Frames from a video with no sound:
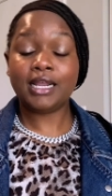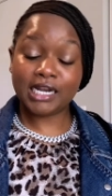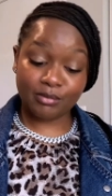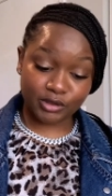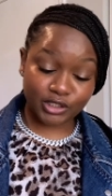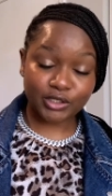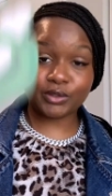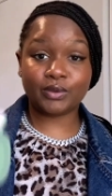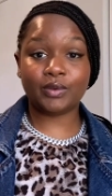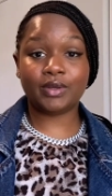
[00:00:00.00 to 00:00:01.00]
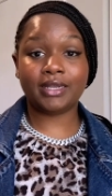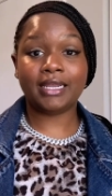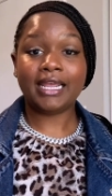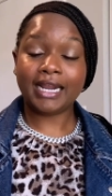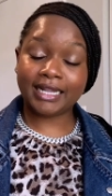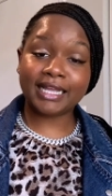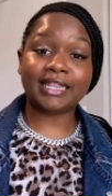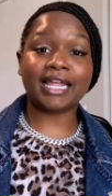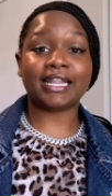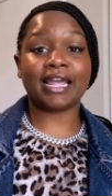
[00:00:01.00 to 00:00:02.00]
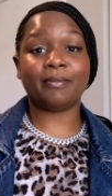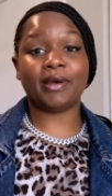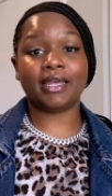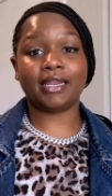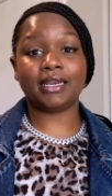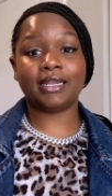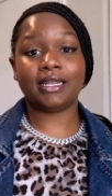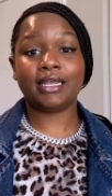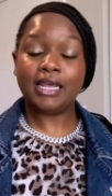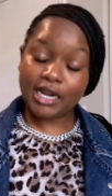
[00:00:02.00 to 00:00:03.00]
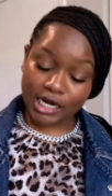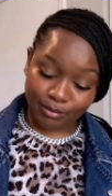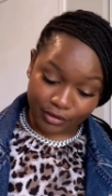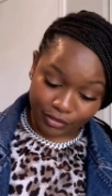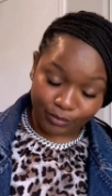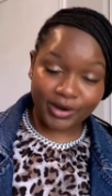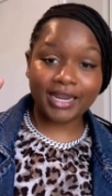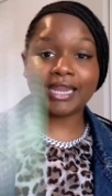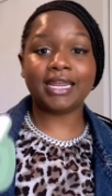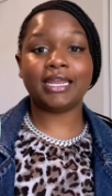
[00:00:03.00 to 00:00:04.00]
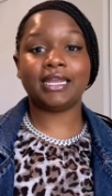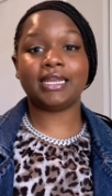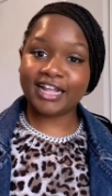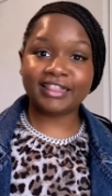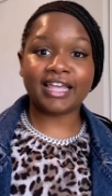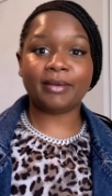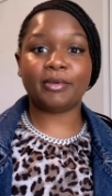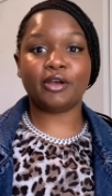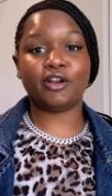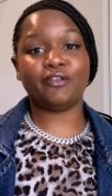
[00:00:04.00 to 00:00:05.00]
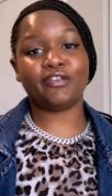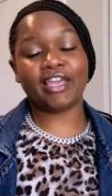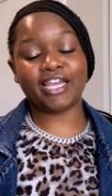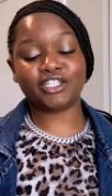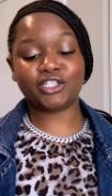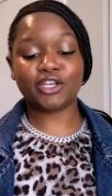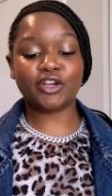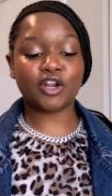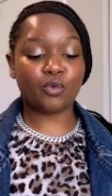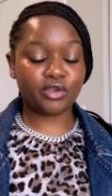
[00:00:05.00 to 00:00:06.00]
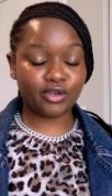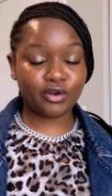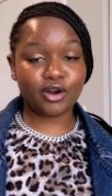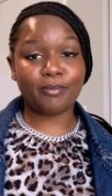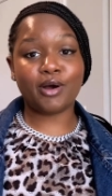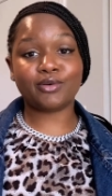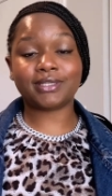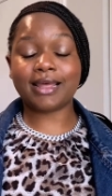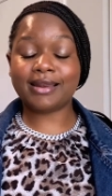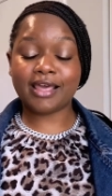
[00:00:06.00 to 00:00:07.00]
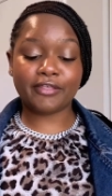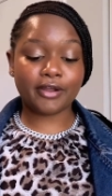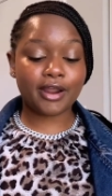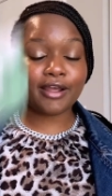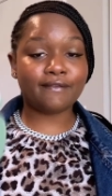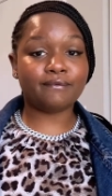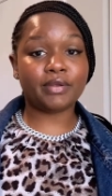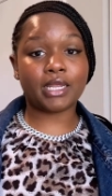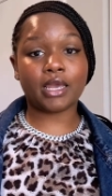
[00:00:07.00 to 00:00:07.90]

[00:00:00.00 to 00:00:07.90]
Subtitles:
Number two, click that like button. Number three, click that bell notification so you know when your girl posts another video.